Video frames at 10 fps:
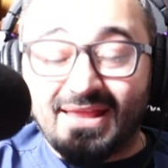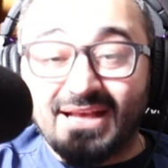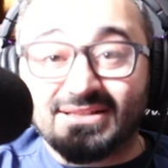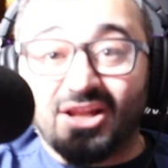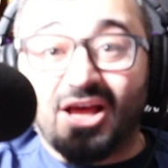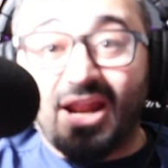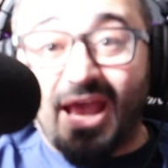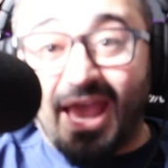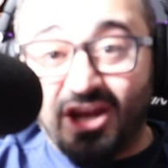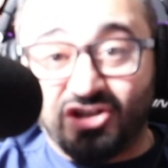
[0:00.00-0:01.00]
it takes a
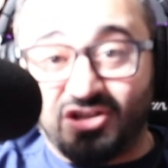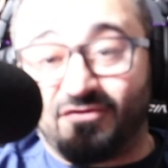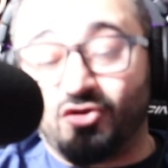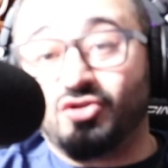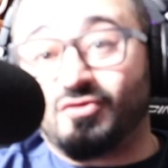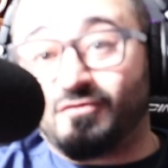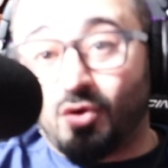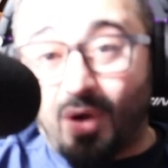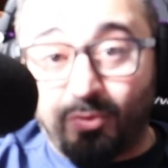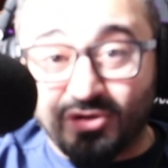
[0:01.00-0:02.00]
lot of energy for you to
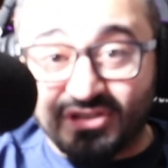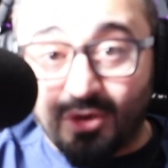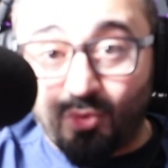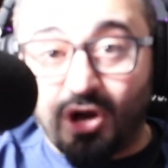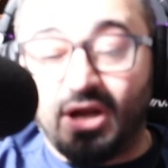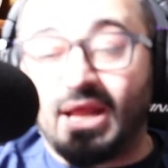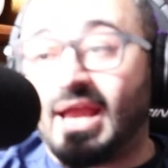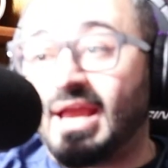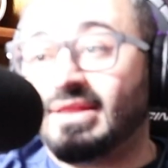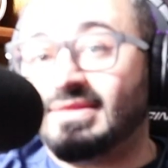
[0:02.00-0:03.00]
follow up with
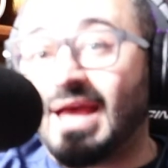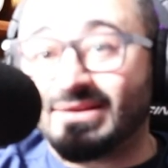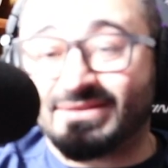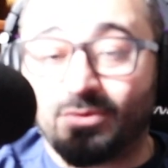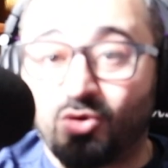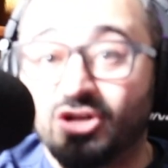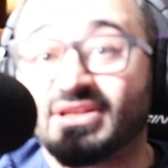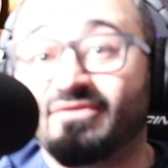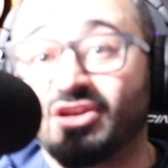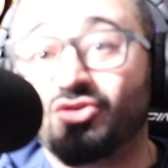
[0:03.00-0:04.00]
someone, and that
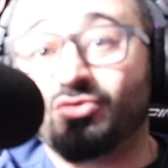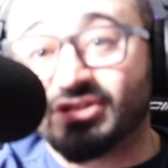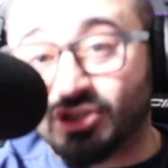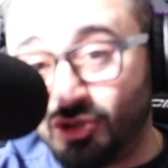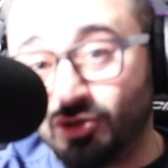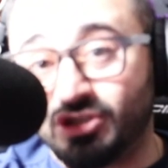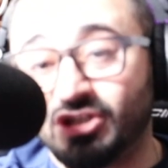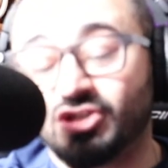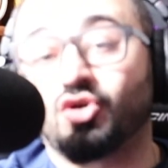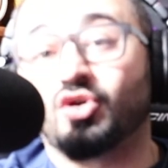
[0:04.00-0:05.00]
someone is giving you
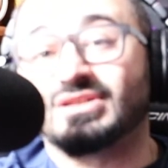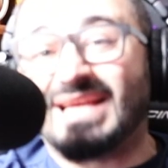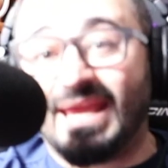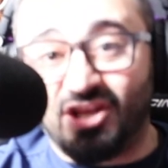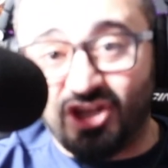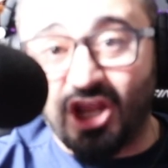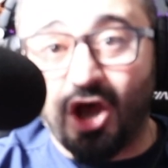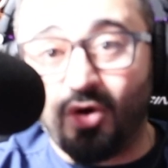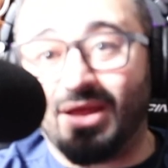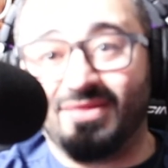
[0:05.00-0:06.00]
excuses or saying
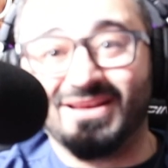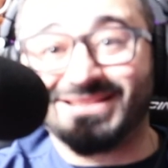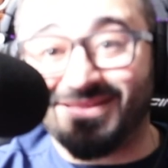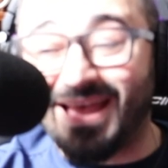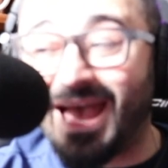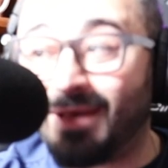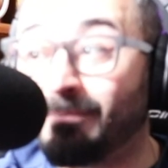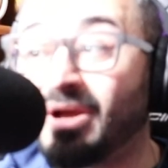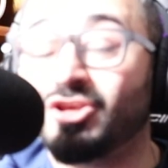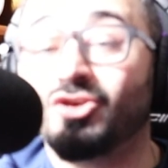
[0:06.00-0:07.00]
no and this and
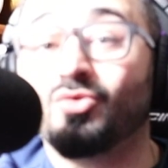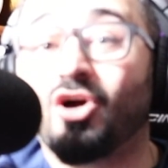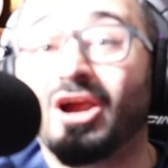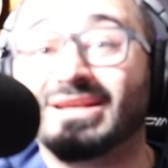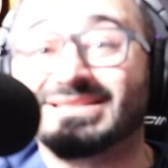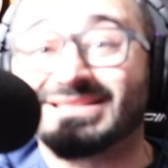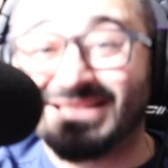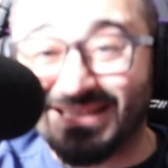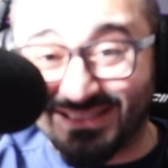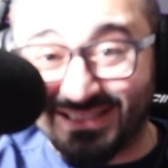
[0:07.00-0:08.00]
that, but you are
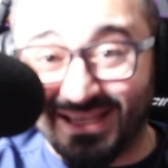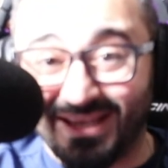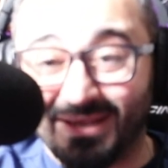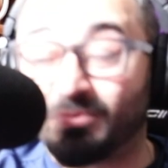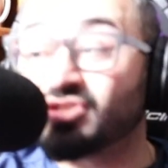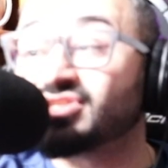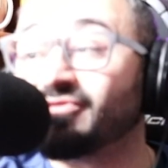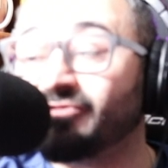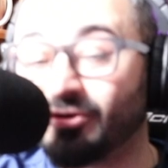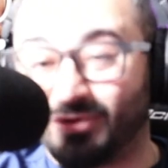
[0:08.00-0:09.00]
insisting.
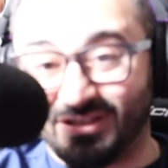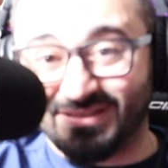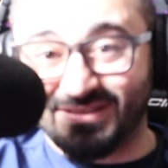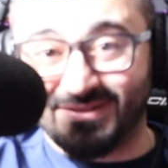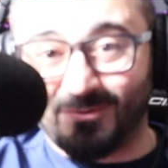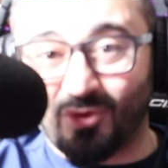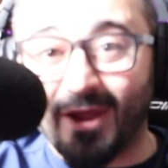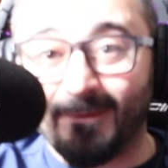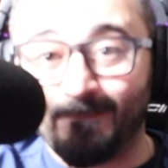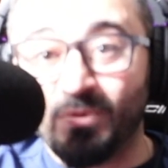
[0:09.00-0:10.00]
Perseverance,
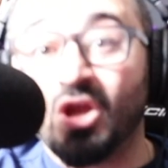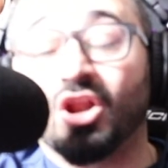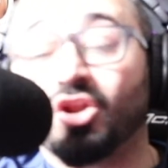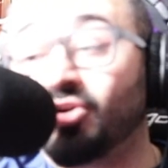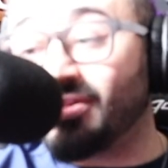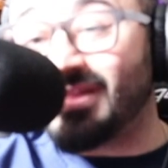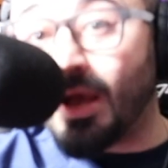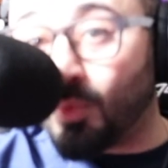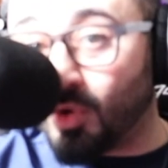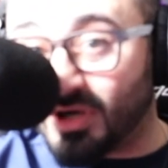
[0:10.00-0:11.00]
right?
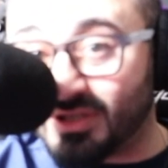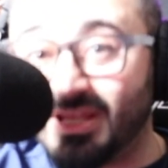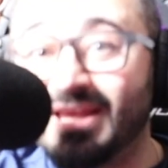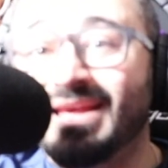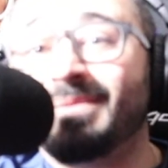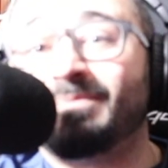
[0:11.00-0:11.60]
Learn that word,